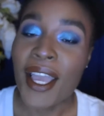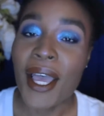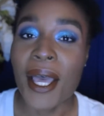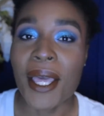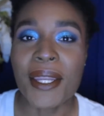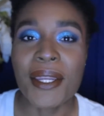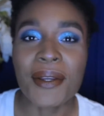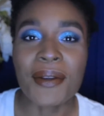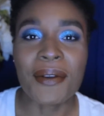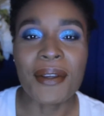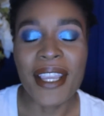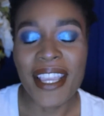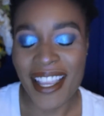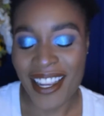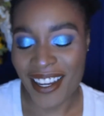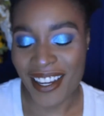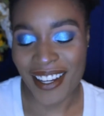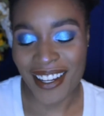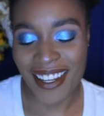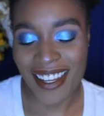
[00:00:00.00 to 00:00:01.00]
A
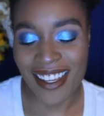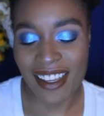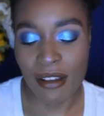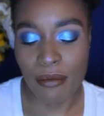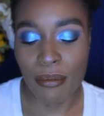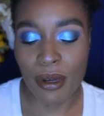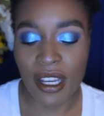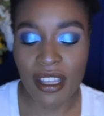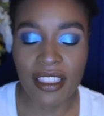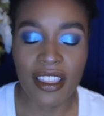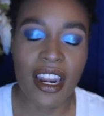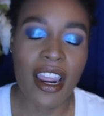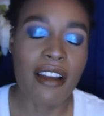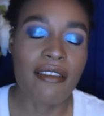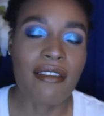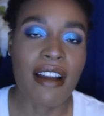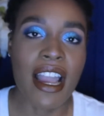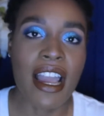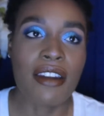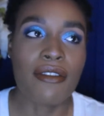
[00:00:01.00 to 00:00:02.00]
book that I
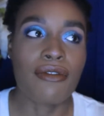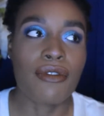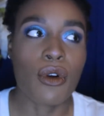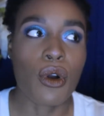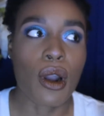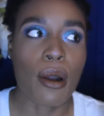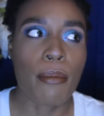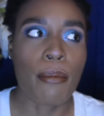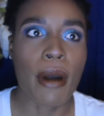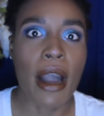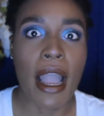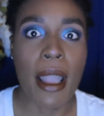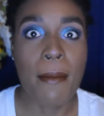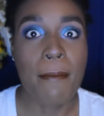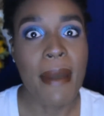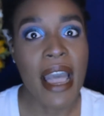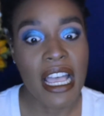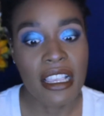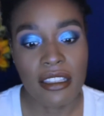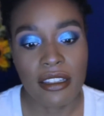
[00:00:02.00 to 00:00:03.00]
read for my
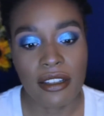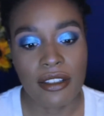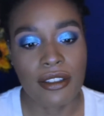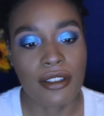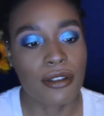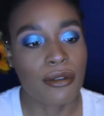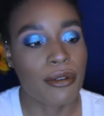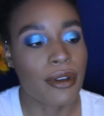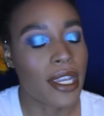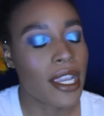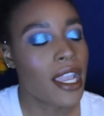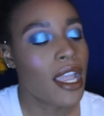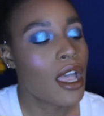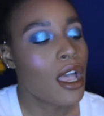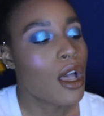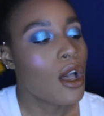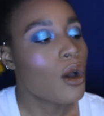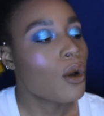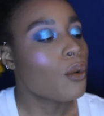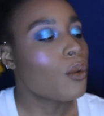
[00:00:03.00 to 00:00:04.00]
master's degree
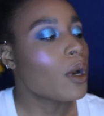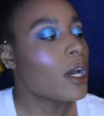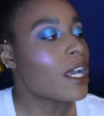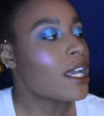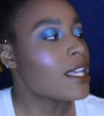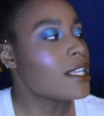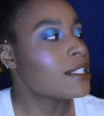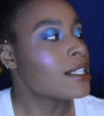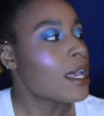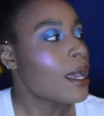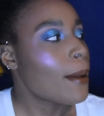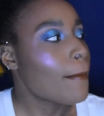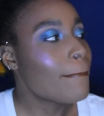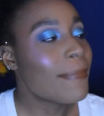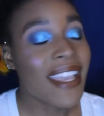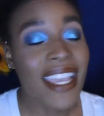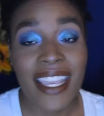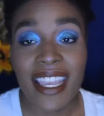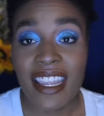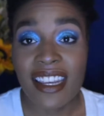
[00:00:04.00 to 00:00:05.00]
was
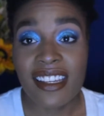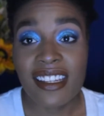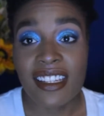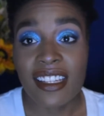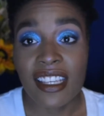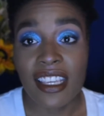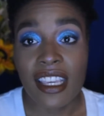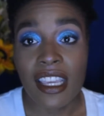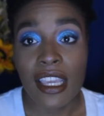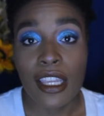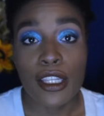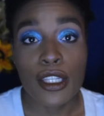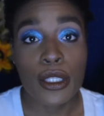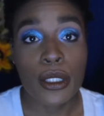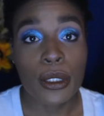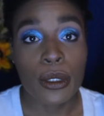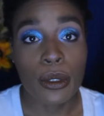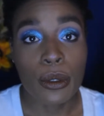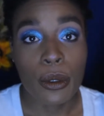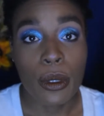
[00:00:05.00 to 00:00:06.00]
PhD
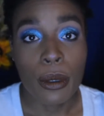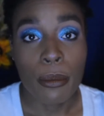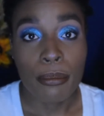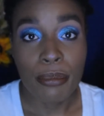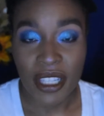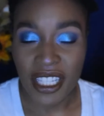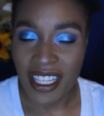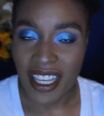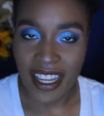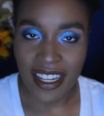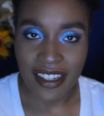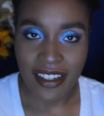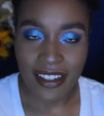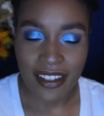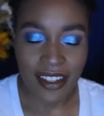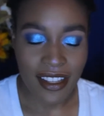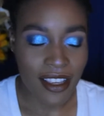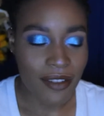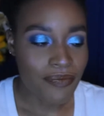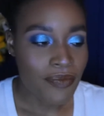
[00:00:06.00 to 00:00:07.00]
to
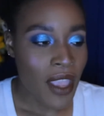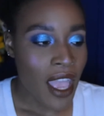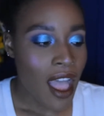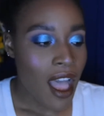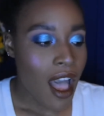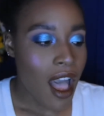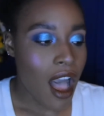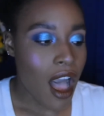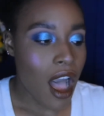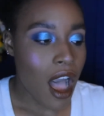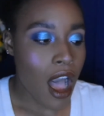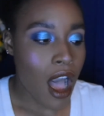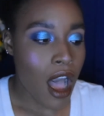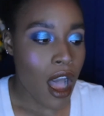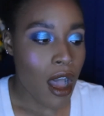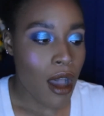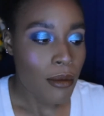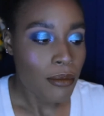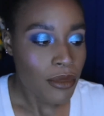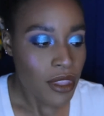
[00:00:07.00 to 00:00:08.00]

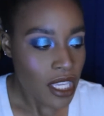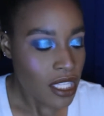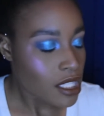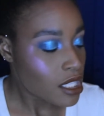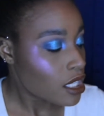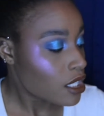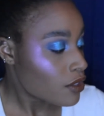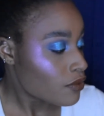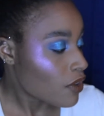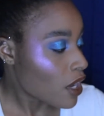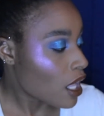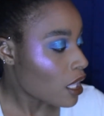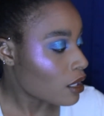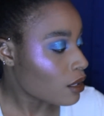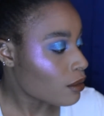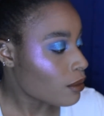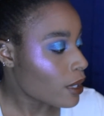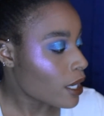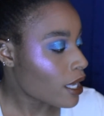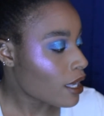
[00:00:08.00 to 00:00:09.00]
PhD. This is
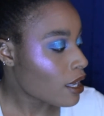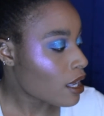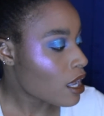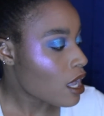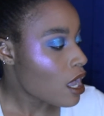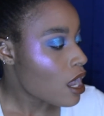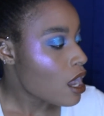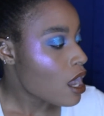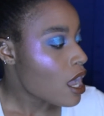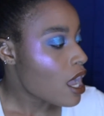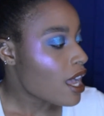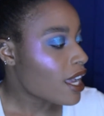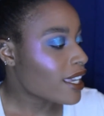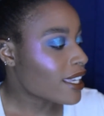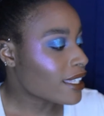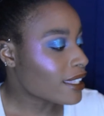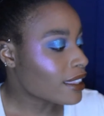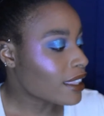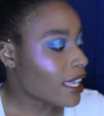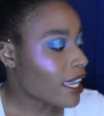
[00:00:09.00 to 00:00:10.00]
following
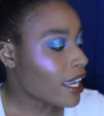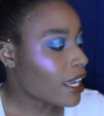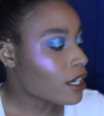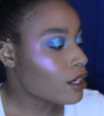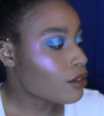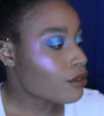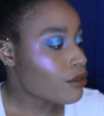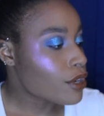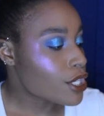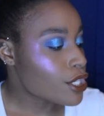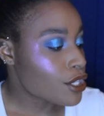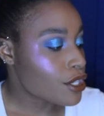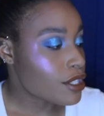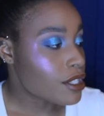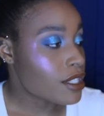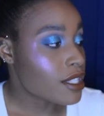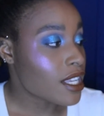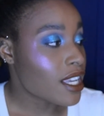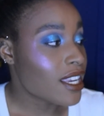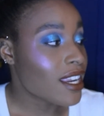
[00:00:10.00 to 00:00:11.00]
Elaine
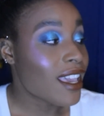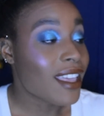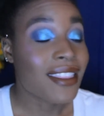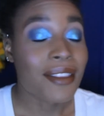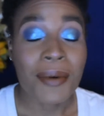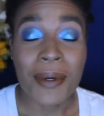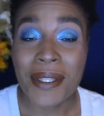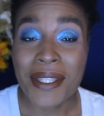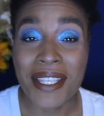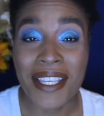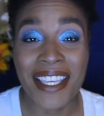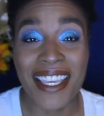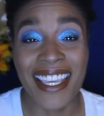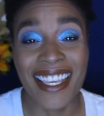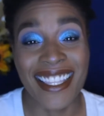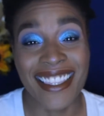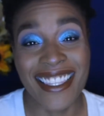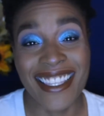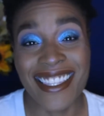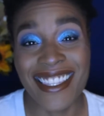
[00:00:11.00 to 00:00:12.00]
Richardson, and once
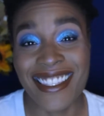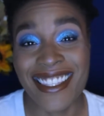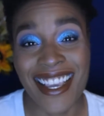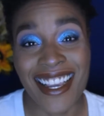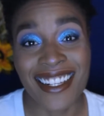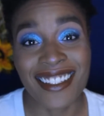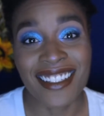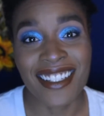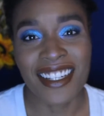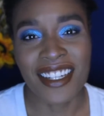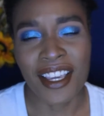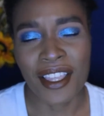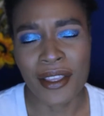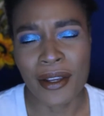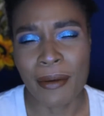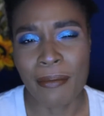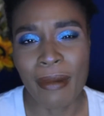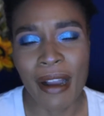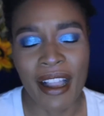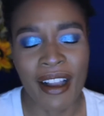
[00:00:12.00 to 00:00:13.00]
again, this is actually
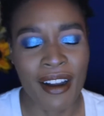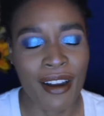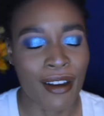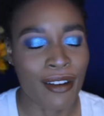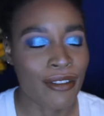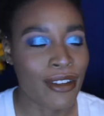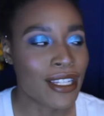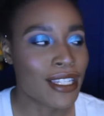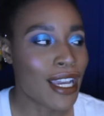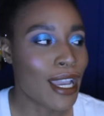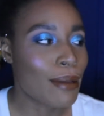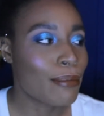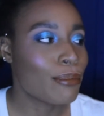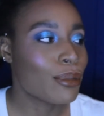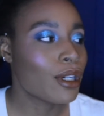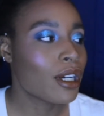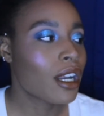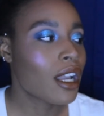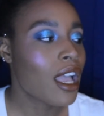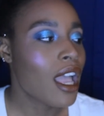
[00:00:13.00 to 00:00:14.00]
another biography type
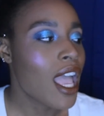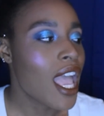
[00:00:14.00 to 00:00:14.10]
book,